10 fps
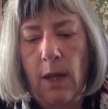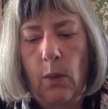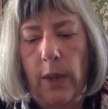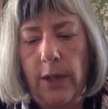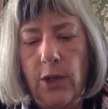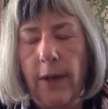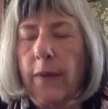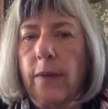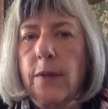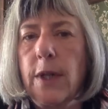We
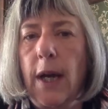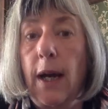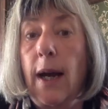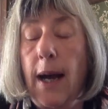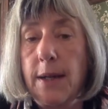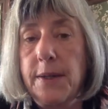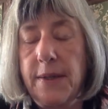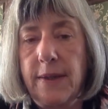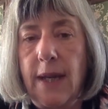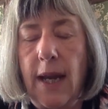just
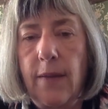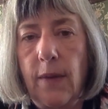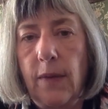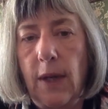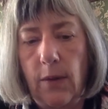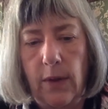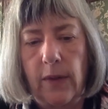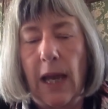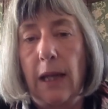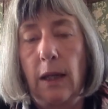understand that there is
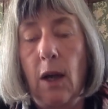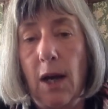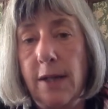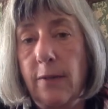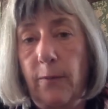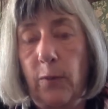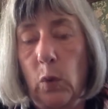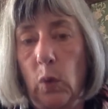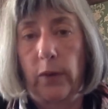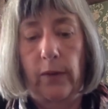a light
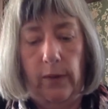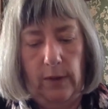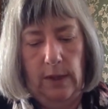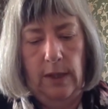force.